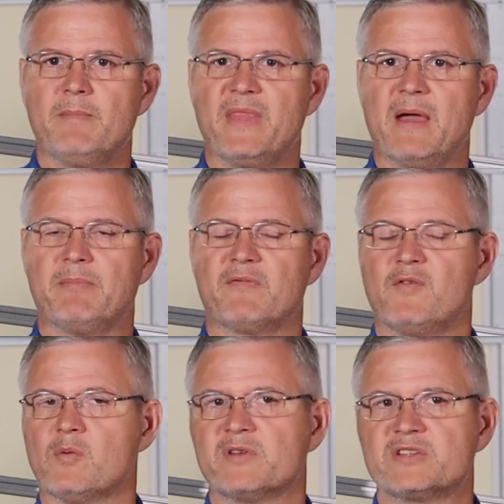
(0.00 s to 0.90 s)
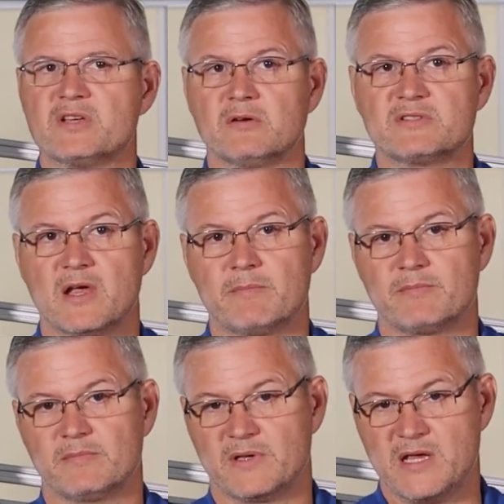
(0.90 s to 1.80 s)
That performance shows
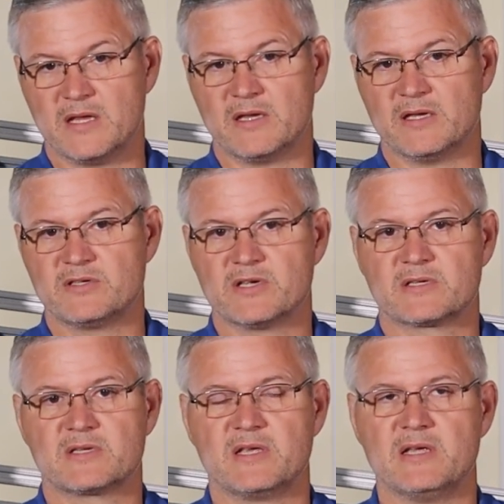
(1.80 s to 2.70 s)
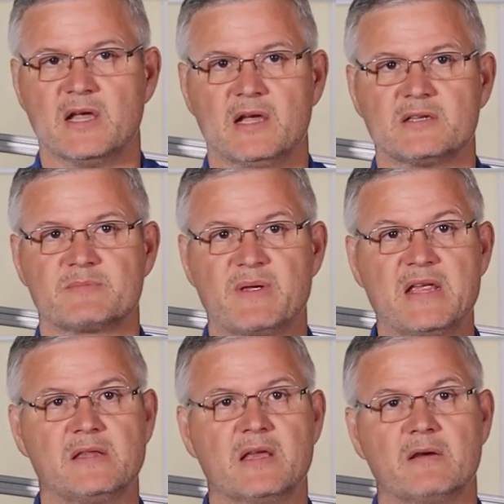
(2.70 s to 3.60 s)
up in just the
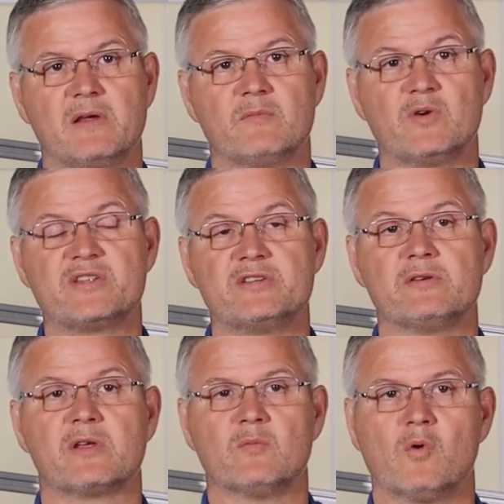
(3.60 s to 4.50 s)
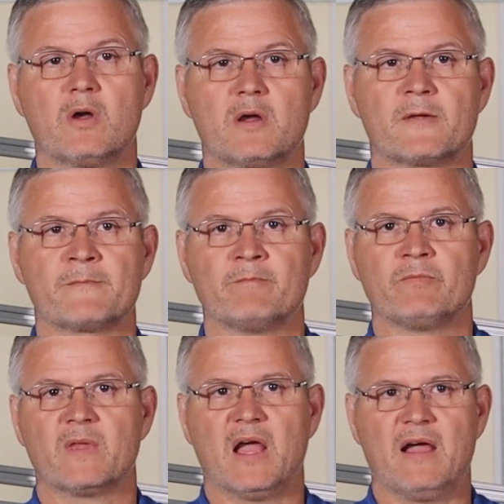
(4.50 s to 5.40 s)
speed in which you can work.
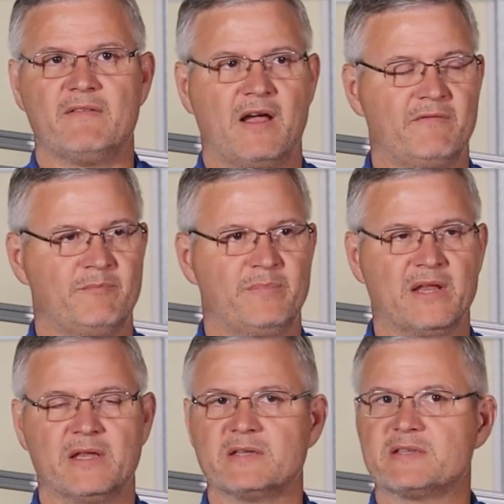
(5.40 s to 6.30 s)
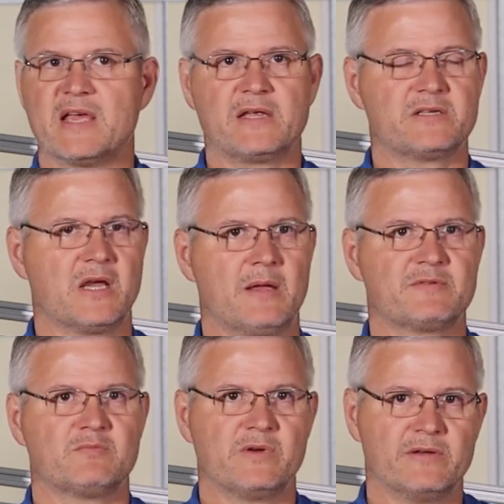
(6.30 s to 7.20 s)
I've been into tank
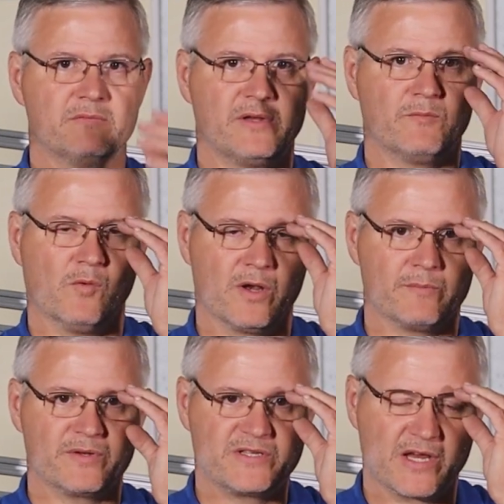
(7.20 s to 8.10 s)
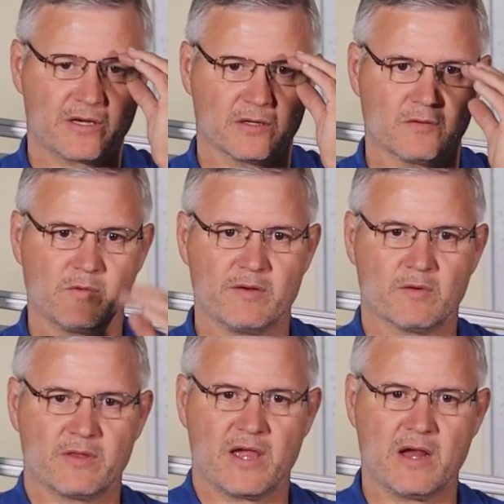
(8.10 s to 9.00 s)
shops. In one in particular, we
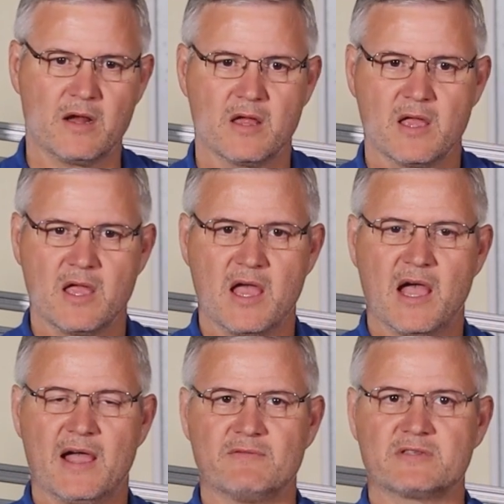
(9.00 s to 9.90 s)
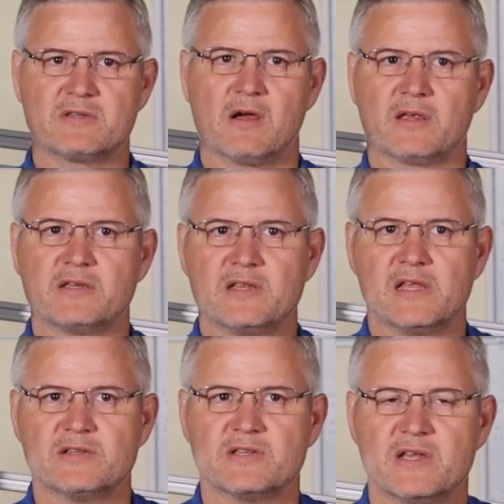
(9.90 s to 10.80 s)
were there. I was talking to
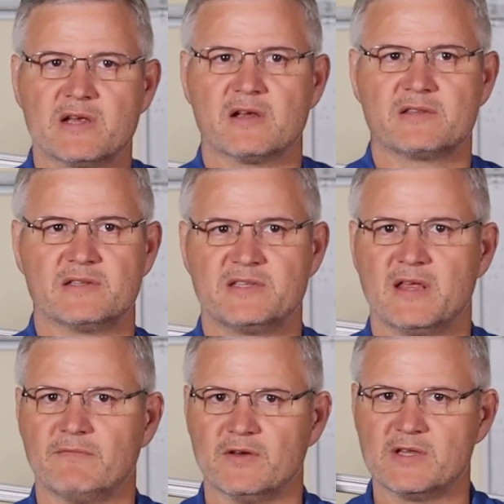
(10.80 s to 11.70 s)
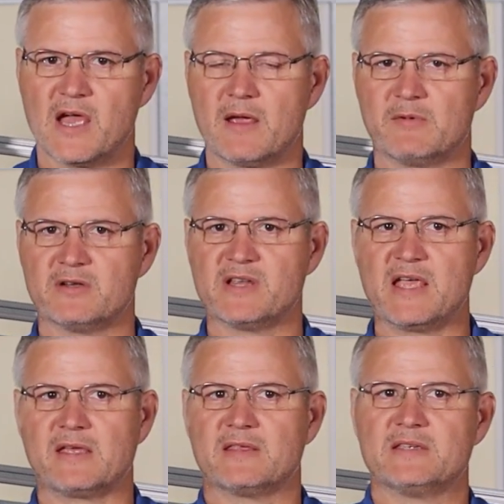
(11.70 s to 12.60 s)
an engineer. It's a 10-foot diameter tank.